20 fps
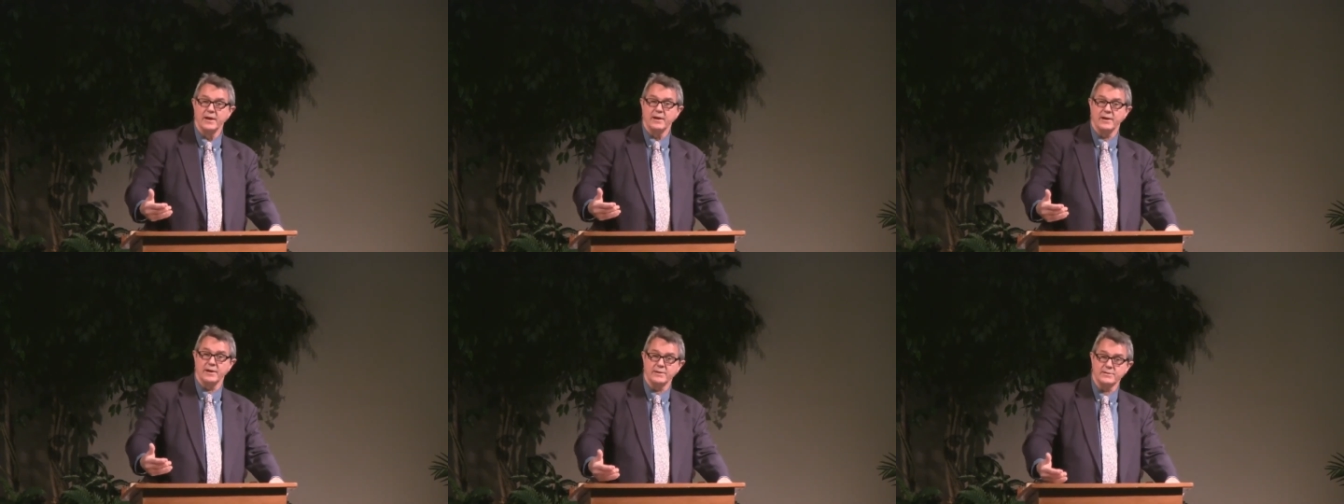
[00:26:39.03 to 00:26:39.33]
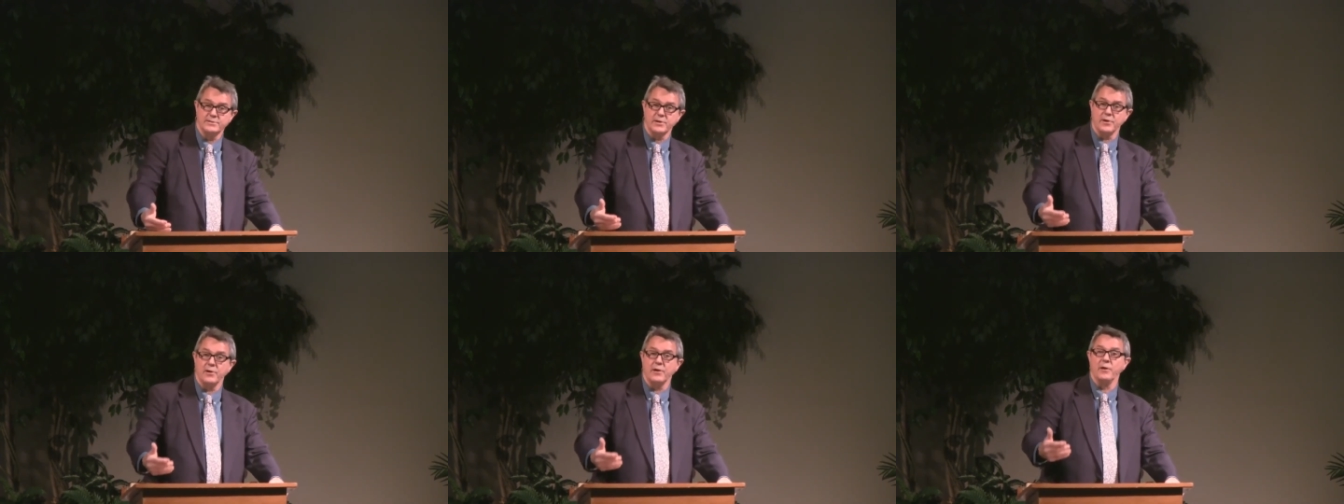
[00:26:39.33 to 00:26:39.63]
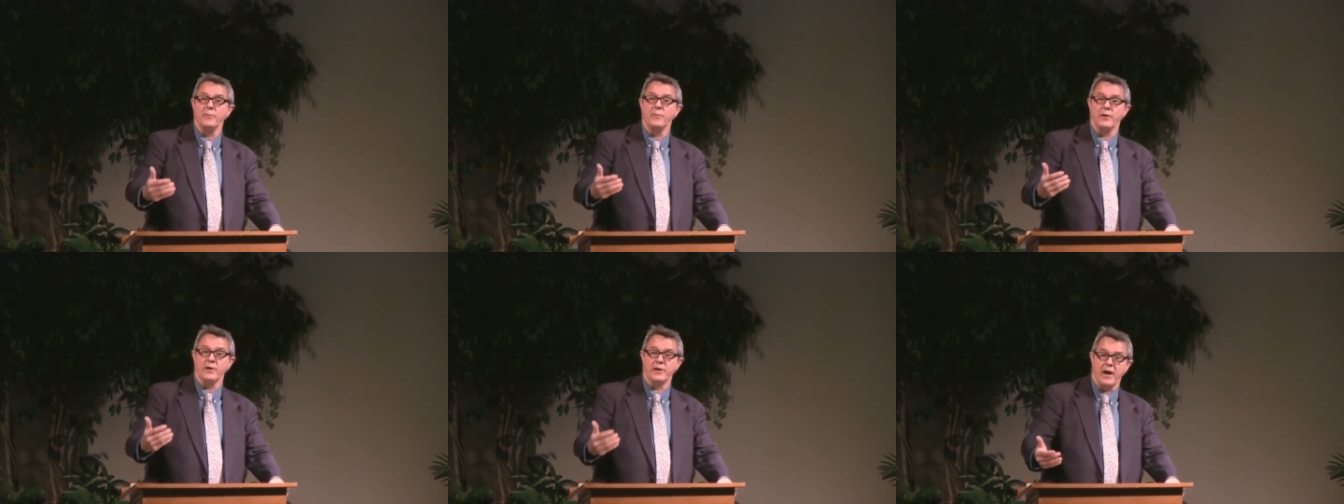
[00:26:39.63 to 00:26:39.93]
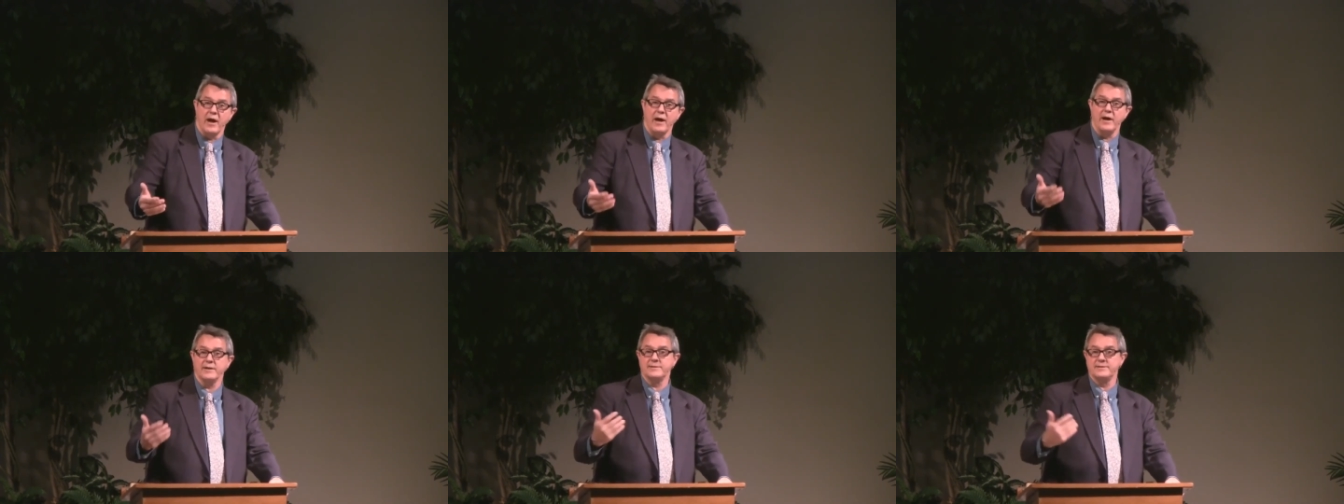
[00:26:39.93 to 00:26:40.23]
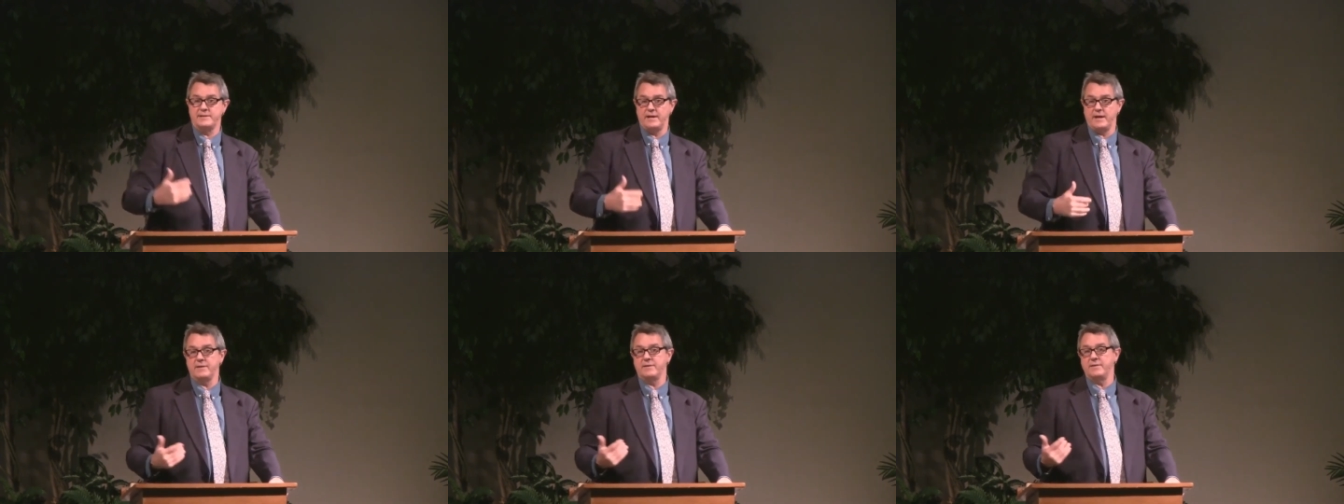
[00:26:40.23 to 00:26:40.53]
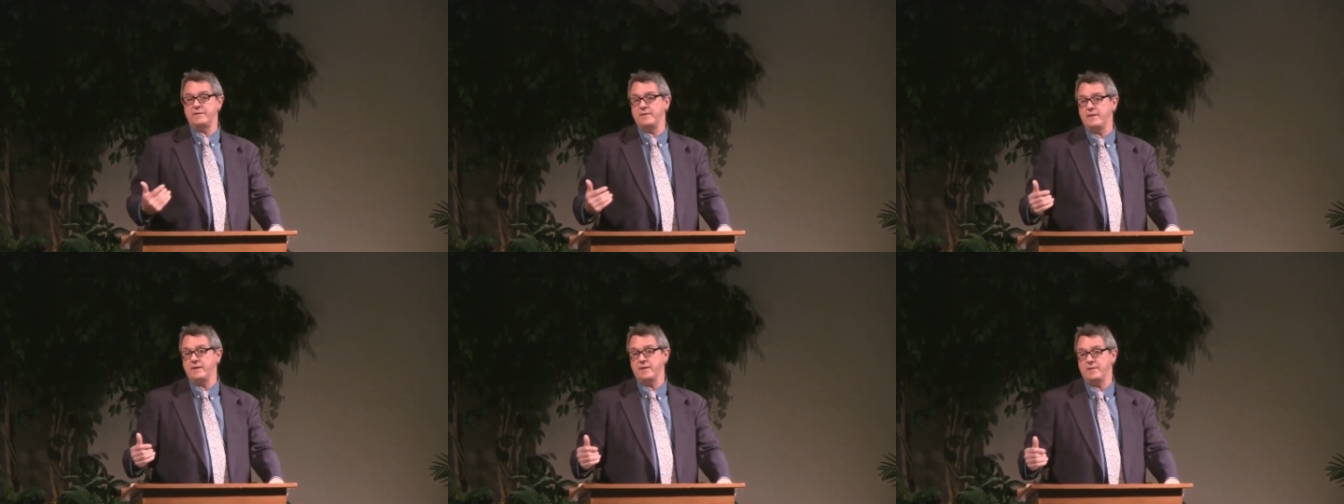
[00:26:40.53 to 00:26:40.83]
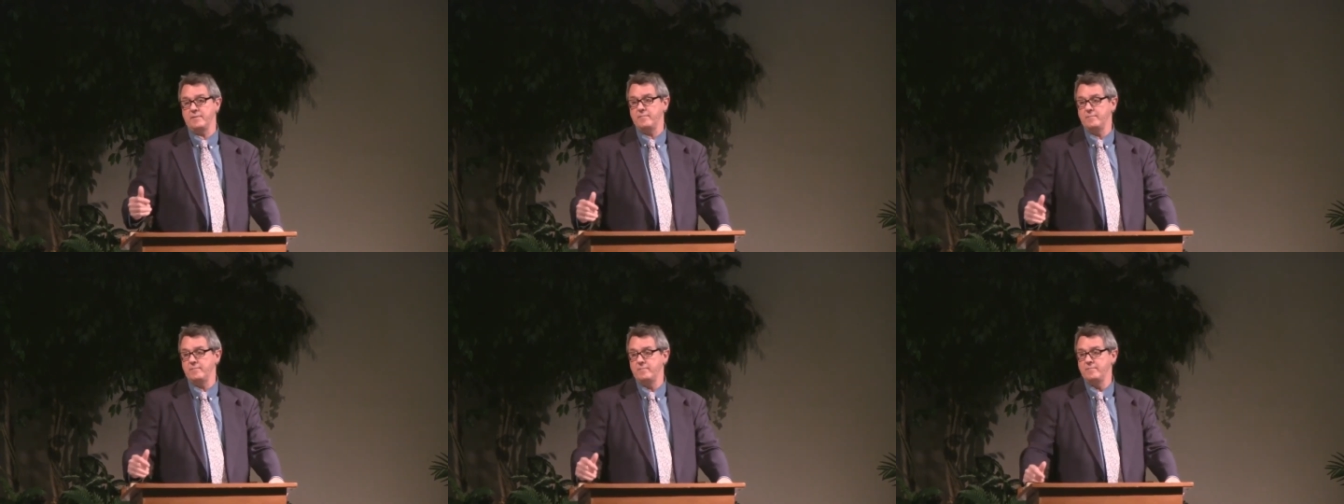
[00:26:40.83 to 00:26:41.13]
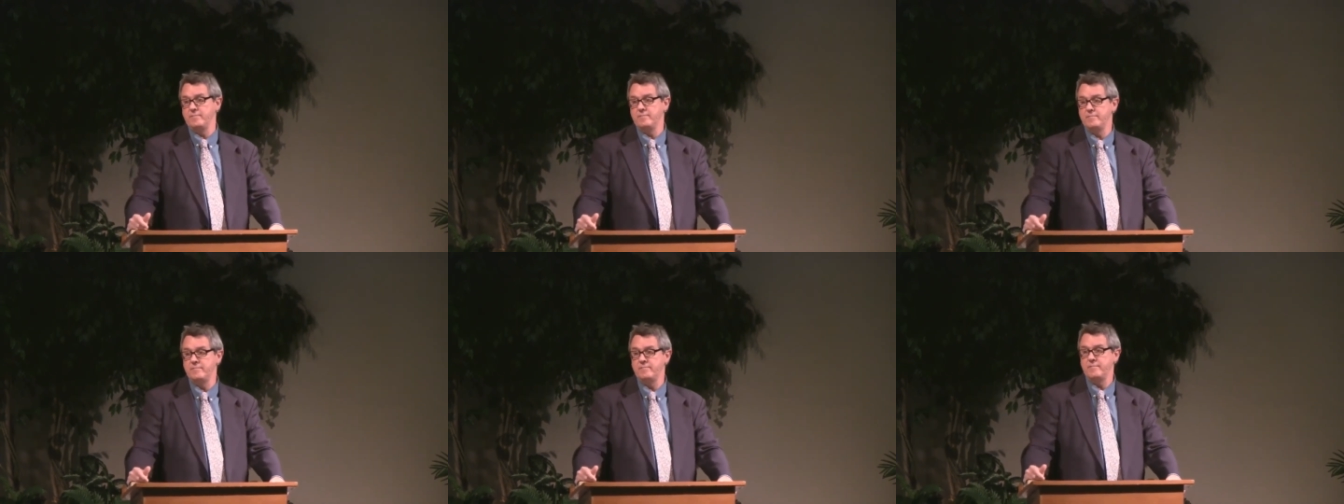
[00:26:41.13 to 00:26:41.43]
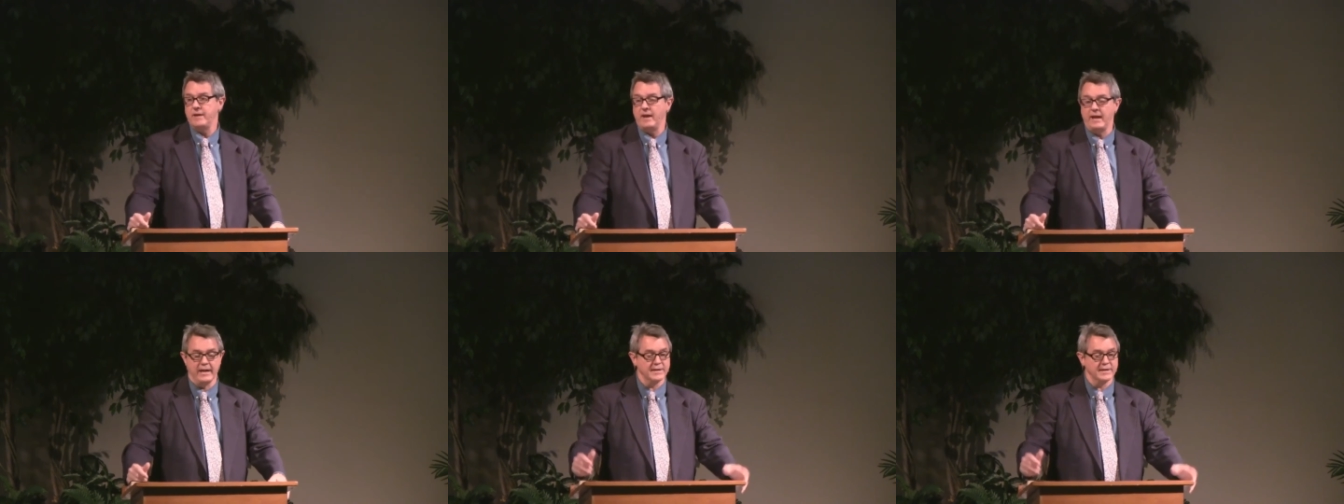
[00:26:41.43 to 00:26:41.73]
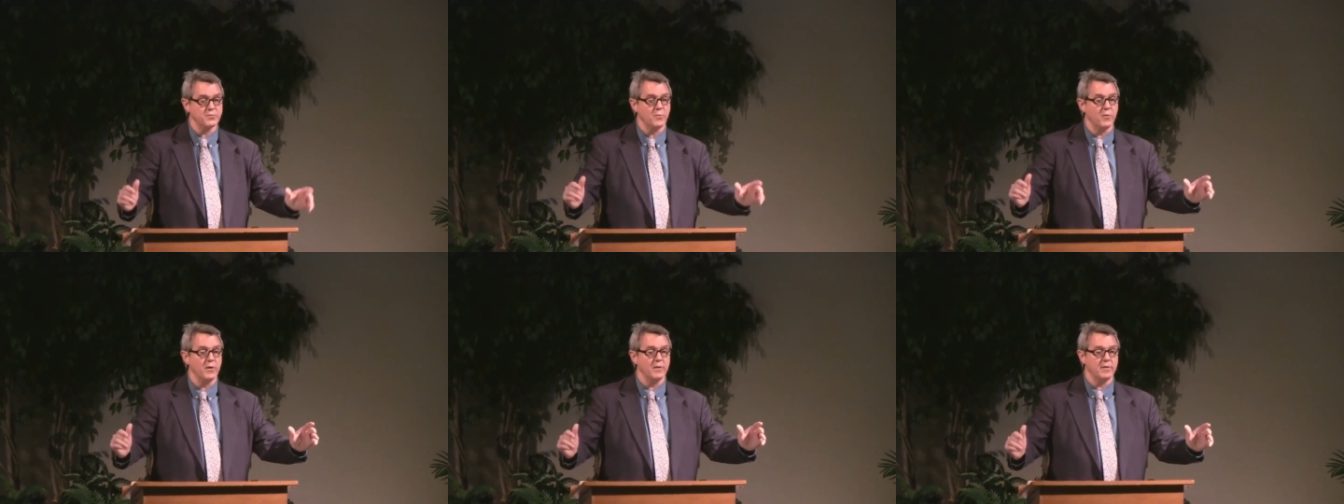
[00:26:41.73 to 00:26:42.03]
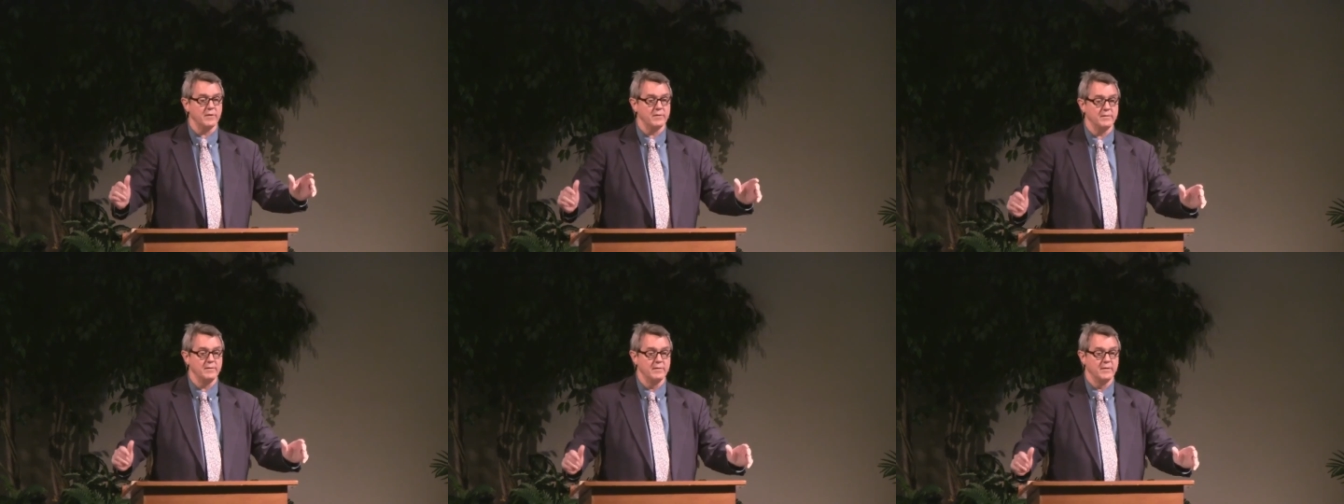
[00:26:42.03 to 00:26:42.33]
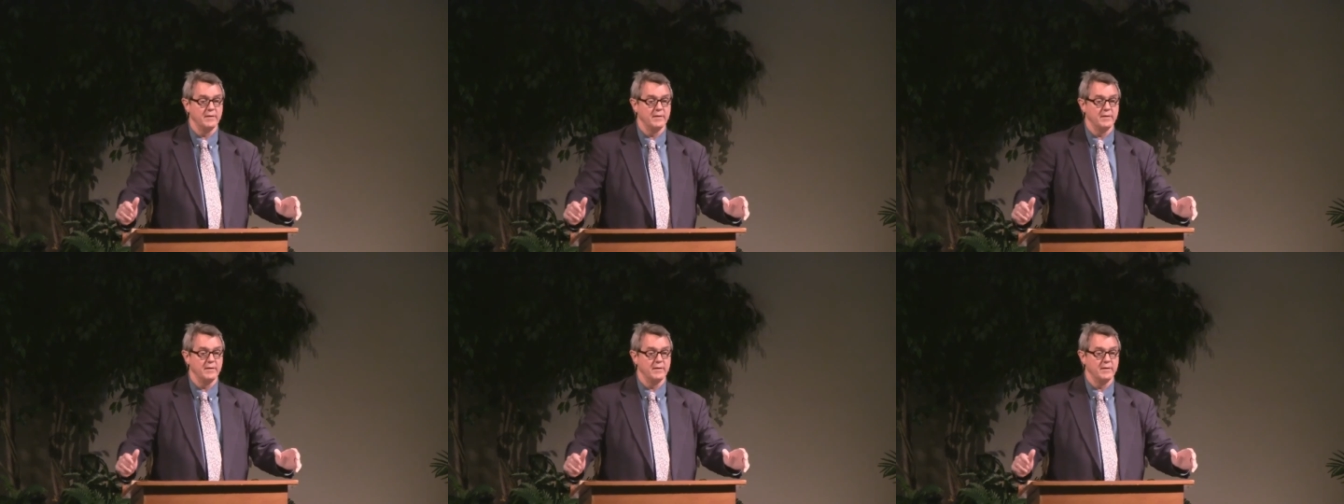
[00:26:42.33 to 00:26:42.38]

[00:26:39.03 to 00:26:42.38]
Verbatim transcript: concerning what God said to them in His Word.